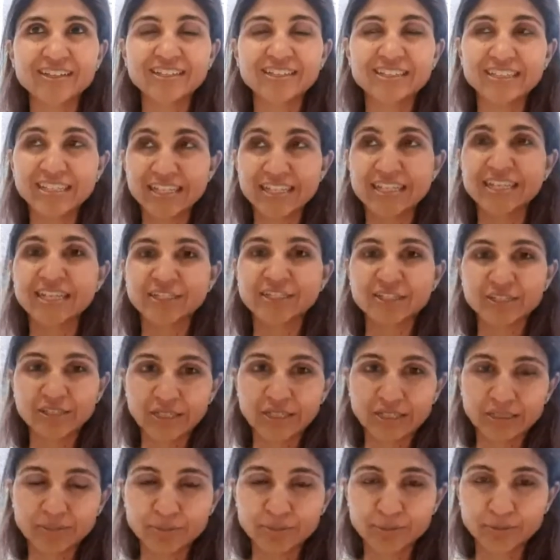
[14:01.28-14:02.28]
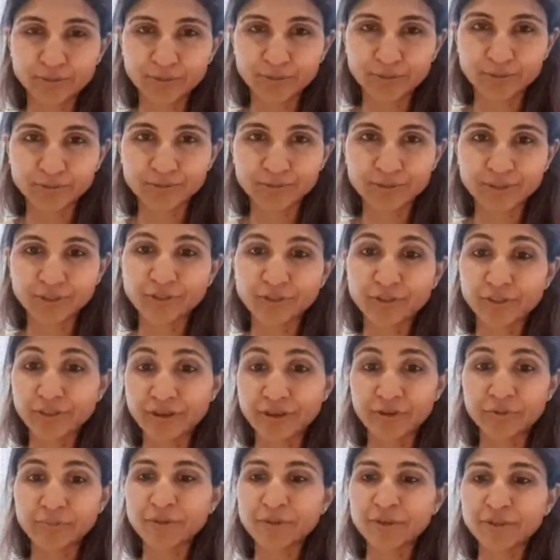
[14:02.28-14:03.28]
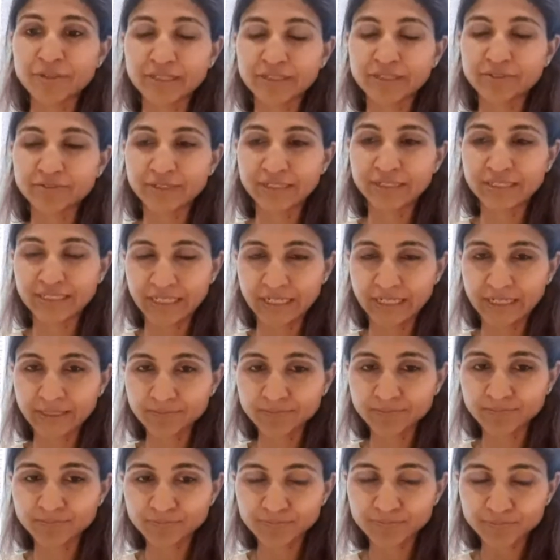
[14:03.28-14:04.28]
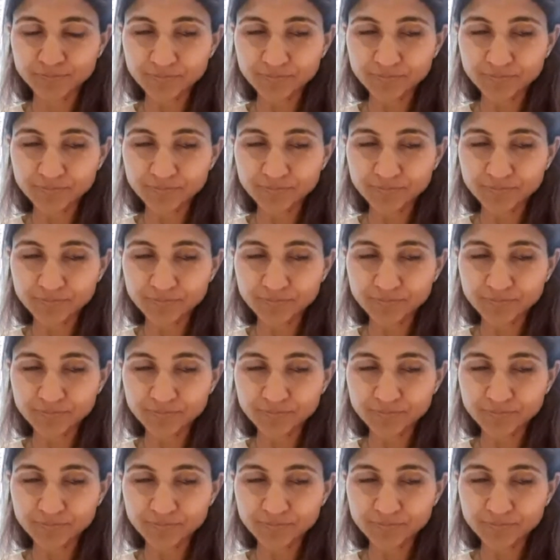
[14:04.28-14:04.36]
seeking to explore the therapeutic reading.